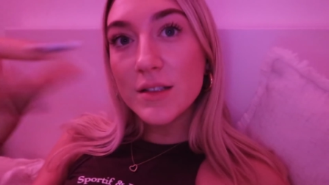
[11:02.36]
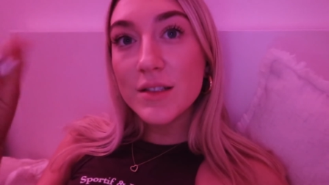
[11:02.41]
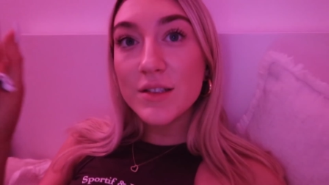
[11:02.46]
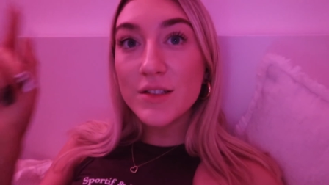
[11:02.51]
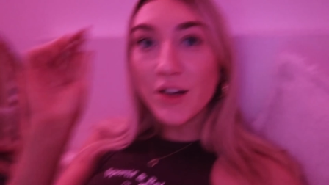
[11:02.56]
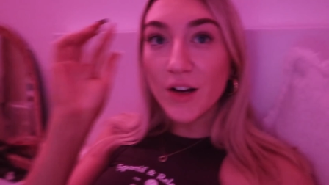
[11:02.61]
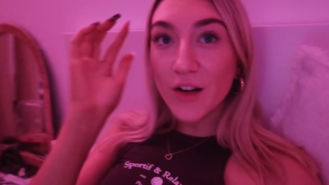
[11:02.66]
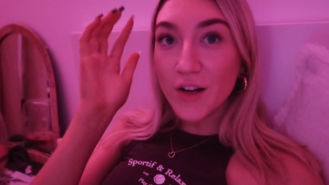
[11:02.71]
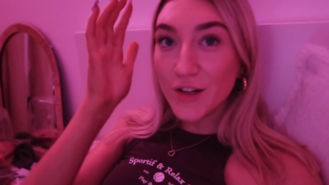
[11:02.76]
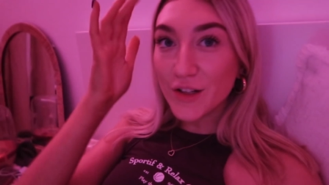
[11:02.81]

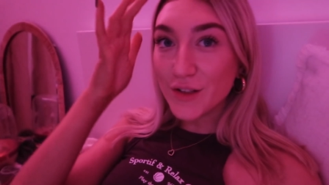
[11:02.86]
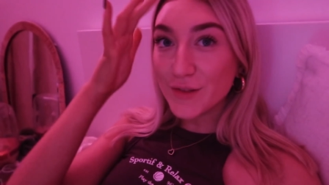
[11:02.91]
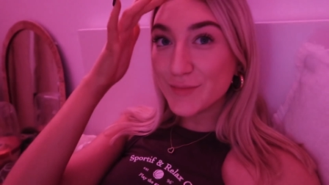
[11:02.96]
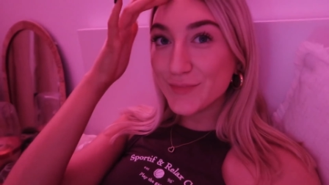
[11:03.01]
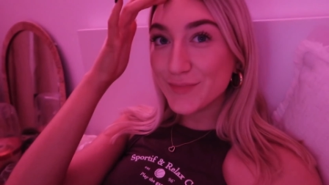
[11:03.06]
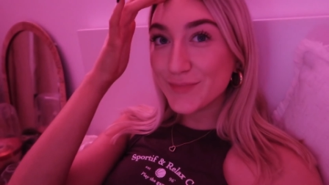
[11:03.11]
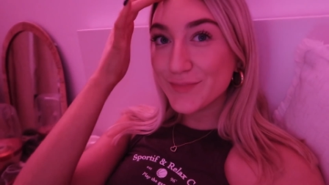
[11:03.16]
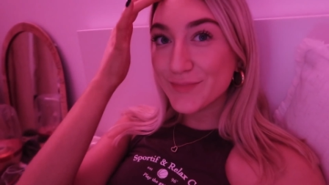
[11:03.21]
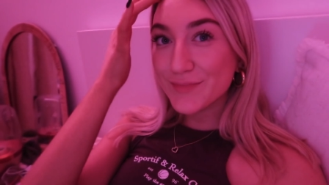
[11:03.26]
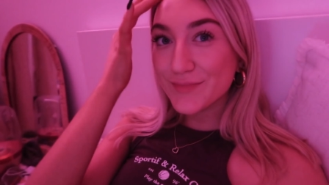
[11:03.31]

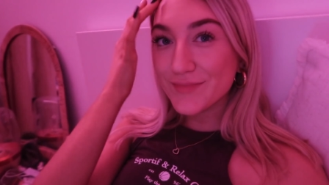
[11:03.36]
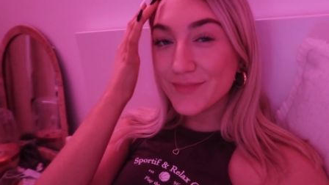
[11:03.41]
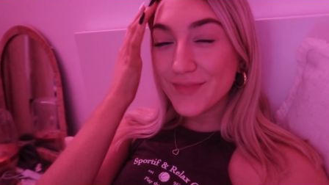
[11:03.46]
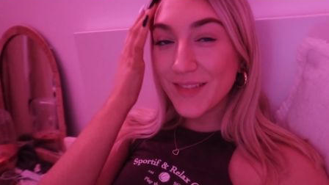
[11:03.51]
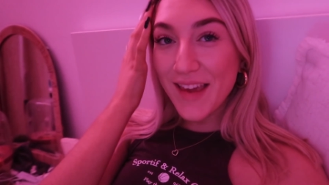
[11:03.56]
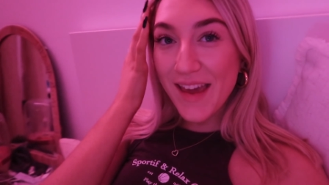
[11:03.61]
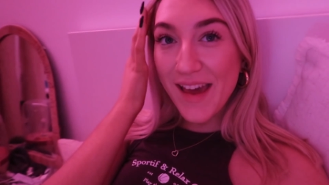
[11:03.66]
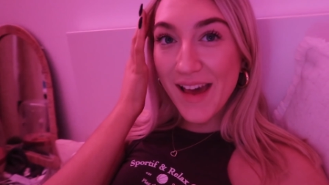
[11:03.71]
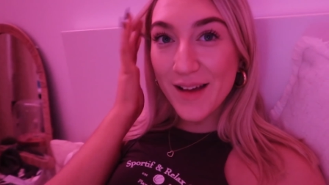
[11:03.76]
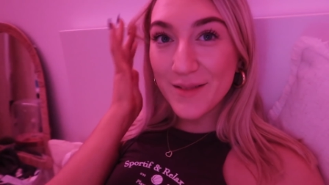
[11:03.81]
So,
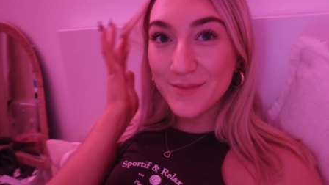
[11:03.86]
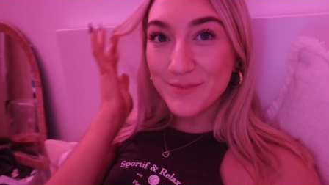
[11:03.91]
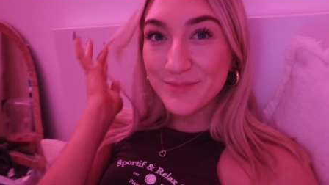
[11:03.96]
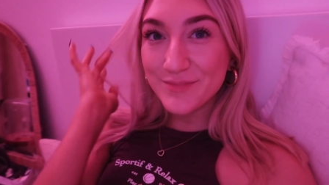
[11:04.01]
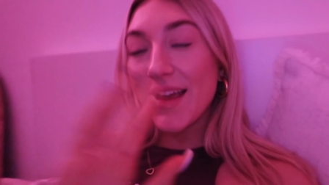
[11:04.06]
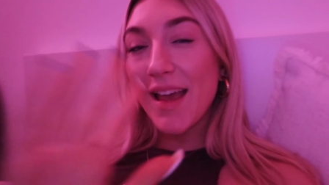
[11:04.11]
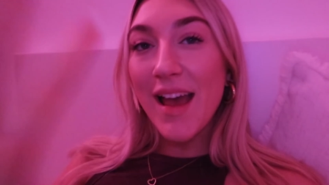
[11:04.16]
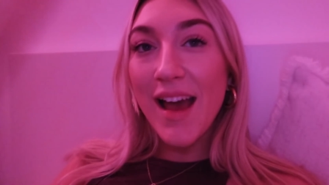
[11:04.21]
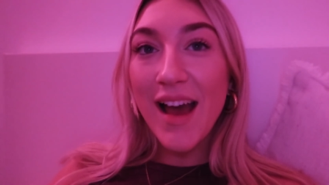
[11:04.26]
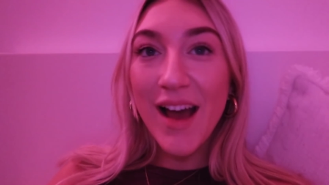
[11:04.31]
yeah.
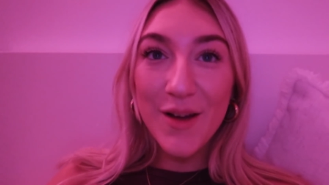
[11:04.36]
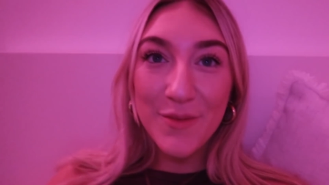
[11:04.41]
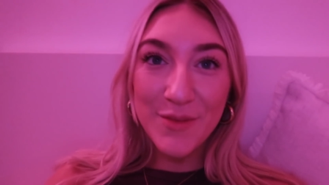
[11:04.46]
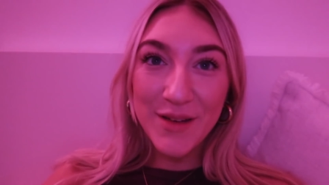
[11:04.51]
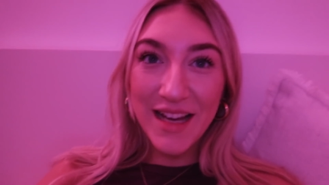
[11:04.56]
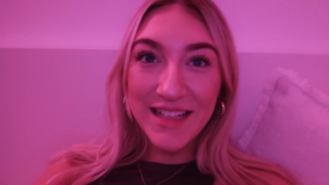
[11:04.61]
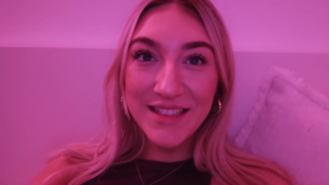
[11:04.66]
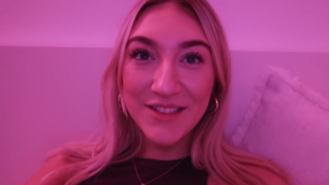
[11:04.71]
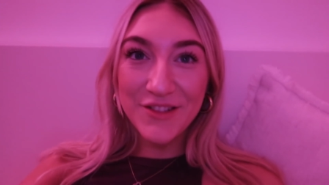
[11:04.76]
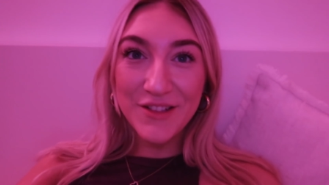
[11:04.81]
Hope
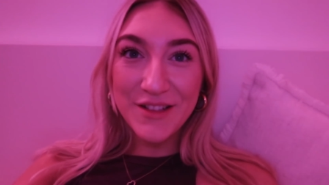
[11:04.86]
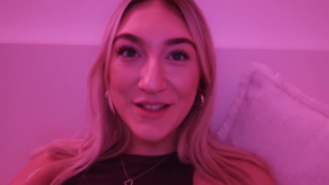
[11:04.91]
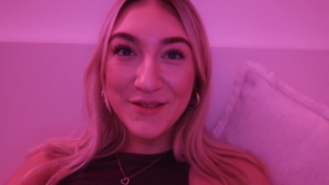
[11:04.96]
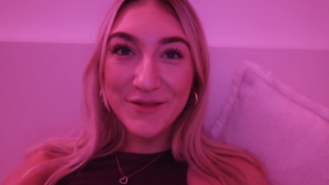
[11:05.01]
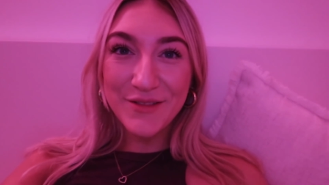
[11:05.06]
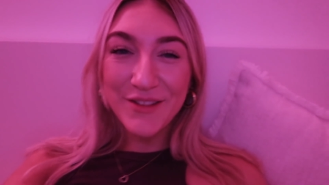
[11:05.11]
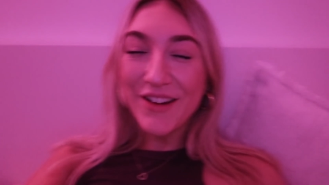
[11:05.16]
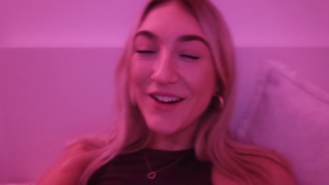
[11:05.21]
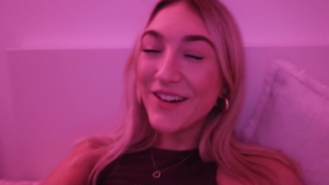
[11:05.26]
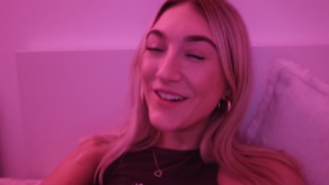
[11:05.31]
you guys enjoyed
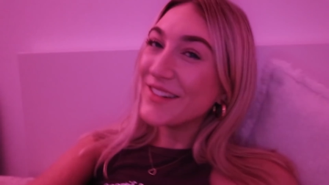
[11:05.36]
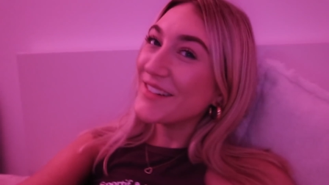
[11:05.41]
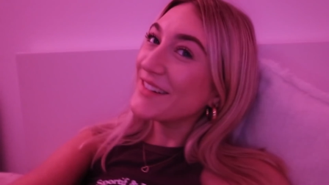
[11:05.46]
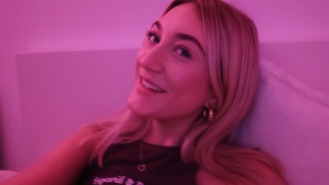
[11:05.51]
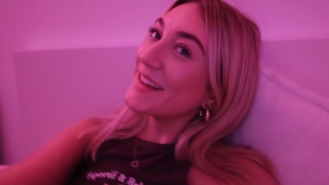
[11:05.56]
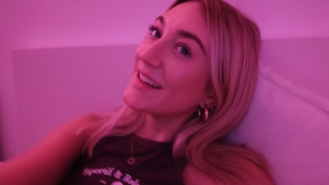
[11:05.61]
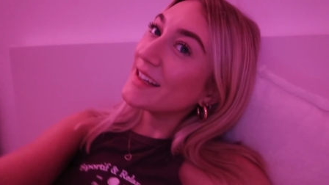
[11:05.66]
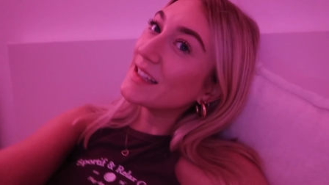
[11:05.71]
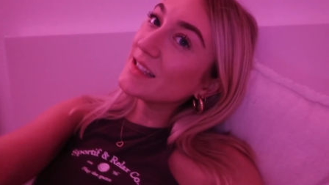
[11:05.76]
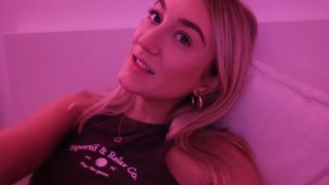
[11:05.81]
this
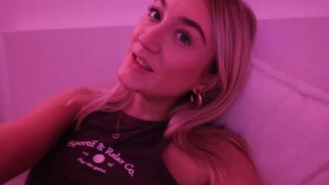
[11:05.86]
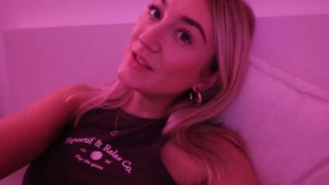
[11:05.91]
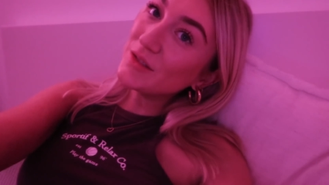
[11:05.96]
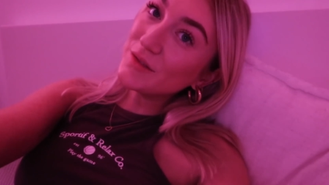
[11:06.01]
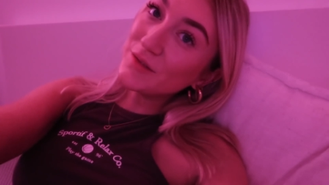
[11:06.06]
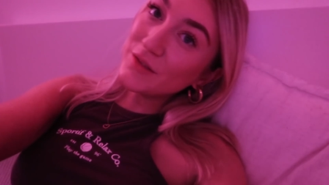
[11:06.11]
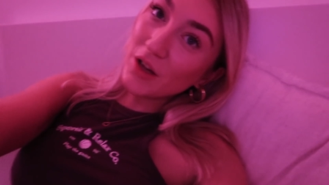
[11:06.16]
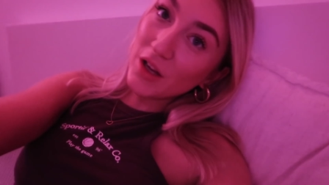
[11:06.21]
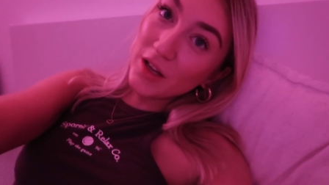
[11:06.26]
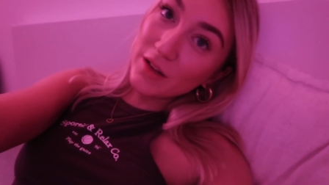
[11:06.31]
vlog. A
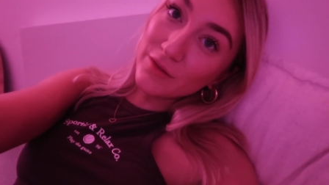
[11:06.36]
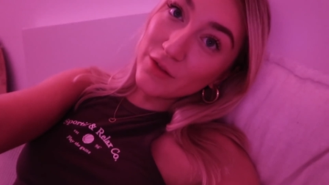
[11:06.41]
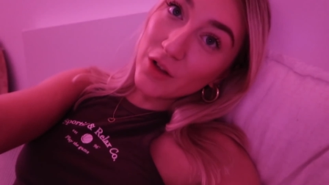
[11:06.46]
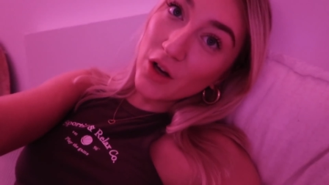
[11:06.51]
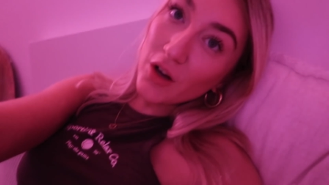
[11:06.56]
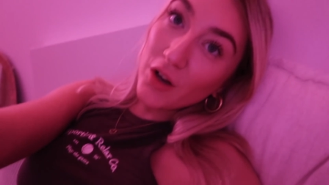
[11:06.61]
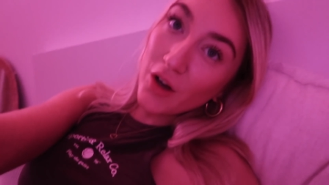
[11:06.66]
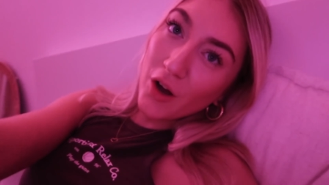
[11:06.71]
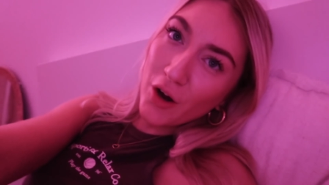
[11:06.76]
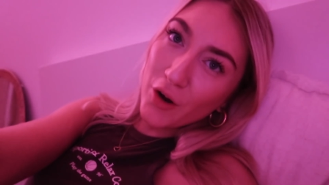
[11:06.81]
little vloggy
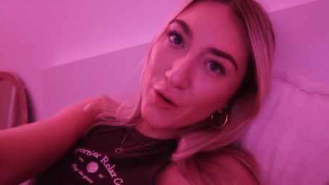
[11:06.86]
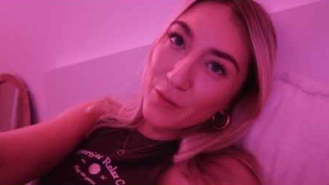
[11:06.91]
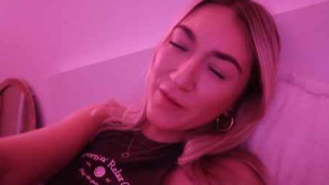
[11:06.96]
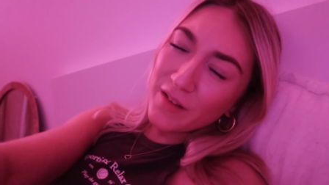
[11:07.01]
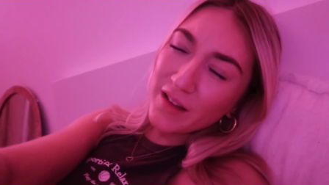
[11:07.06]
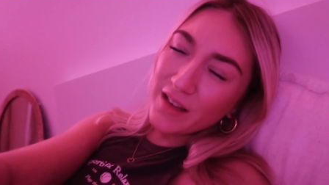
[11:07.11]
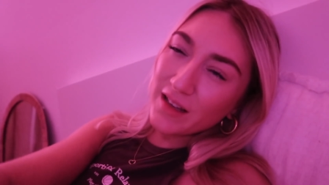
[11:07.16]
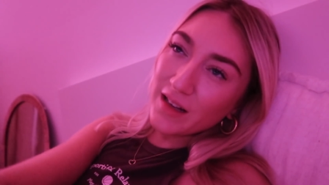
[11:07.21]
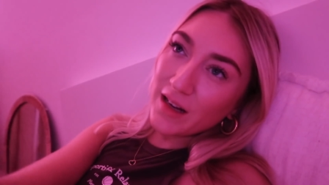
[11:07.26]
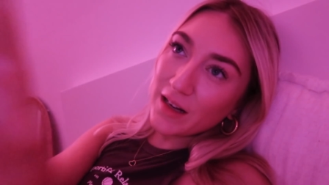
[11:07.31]
vlog.
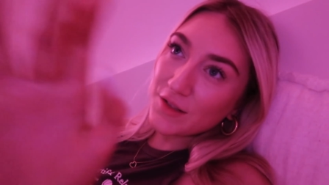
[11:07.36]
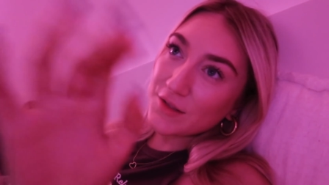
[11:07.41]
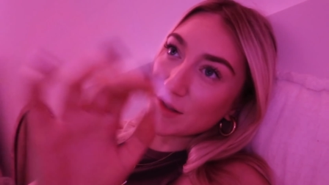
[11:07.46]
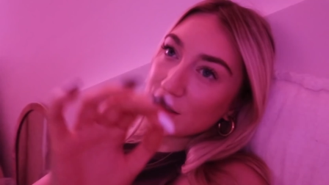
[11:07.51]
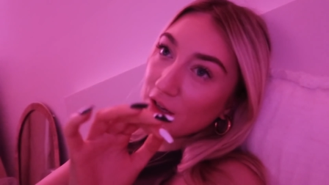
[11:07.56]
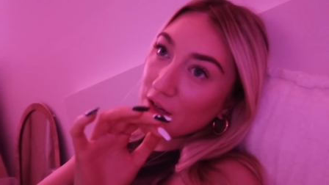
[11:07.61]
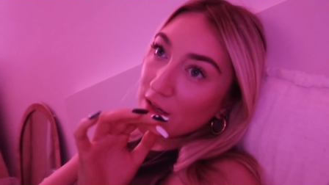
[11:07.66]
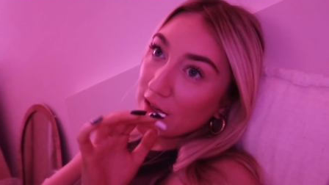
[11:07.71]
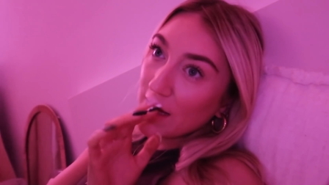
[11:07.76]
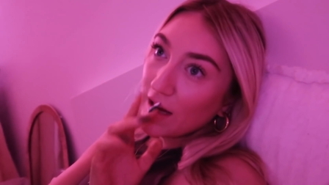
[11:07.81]
Hopefully it
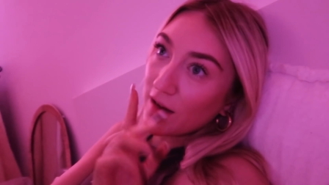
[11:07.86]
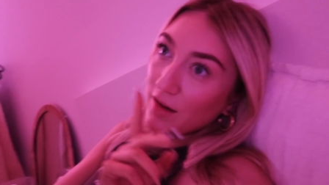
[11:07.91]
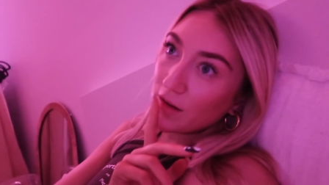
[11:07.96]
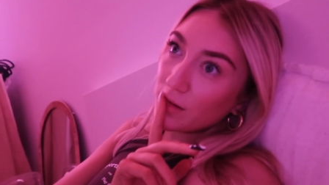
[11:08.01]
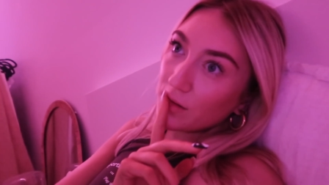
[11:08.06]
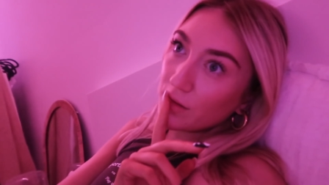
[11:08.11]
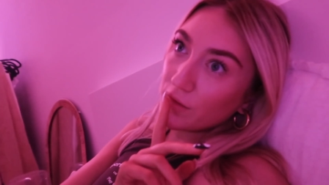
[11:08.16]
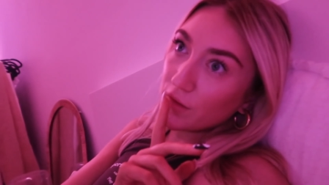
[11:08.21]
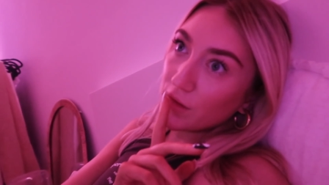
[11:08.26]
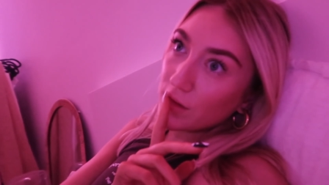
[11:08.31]
actually turned out. I'm
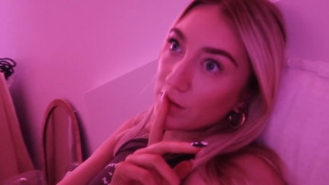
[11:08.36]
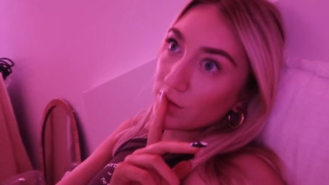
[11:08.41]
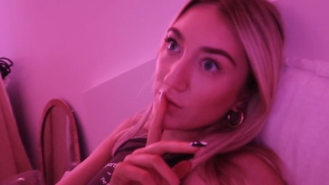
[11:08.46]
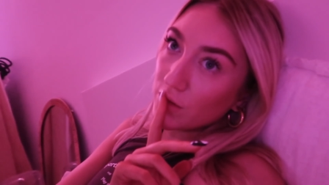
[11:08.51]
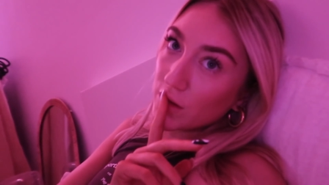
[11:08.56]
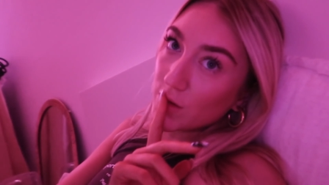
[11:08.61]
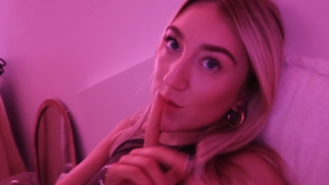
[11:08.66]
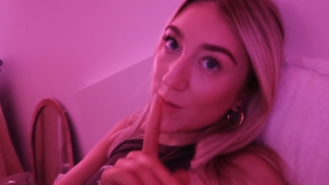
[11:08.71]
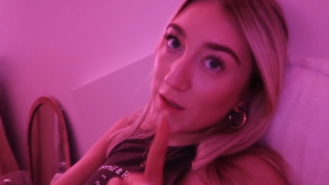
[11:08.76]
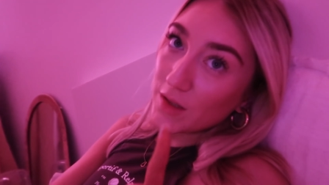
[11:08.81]
gonna review this
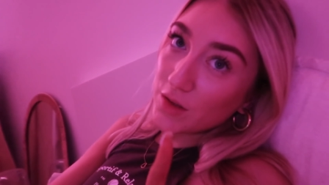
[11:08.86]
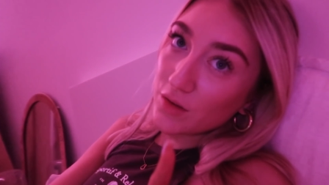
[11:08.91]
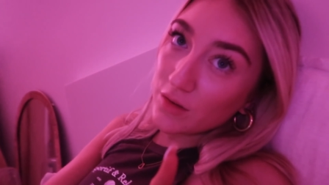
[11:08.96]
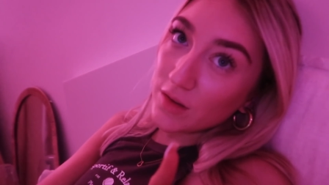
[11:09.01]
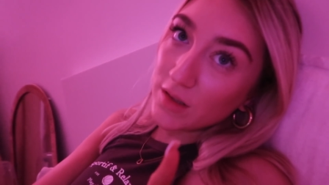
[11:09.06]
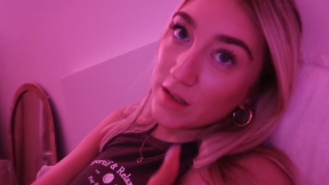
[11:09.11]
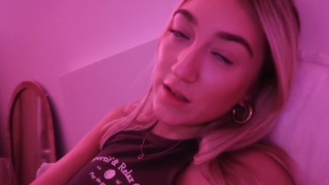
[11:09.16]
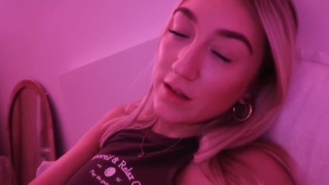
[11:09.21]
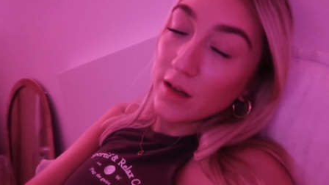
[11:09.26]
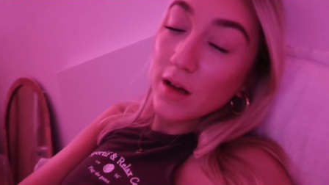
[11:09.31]
footage, make
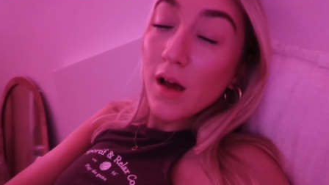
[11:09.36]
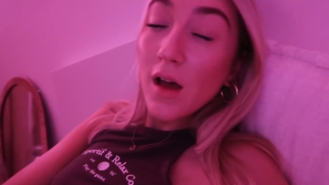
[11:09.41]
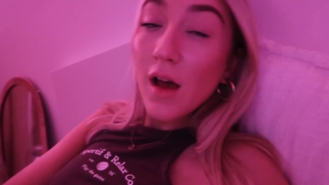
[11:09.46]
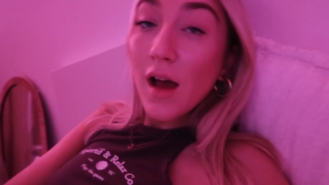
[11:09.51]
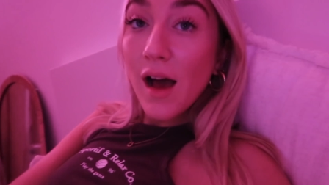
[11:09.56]
sure it did.